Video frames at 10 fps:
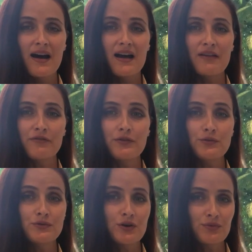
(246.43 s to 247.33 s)
If
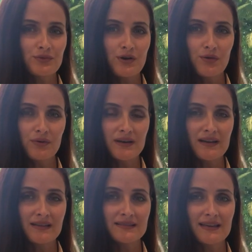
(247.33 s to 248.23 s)
you don't know what an
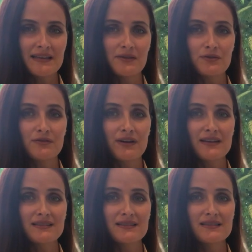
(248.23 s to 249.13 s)
Anti-Nano
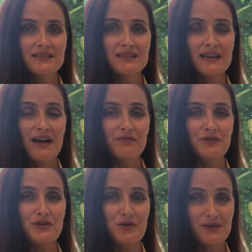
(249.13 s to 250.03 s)
device is and have
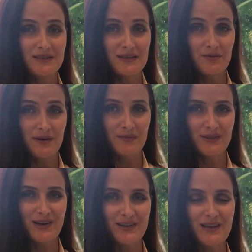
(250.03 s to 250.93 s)
no idea what I'm
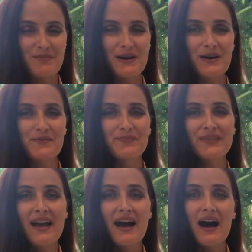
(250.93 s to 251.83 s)
talking about,
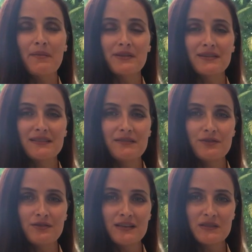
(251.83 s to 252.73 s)
I'm going to leave
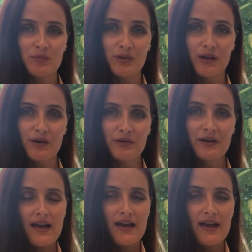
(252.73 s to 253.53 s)
you links below.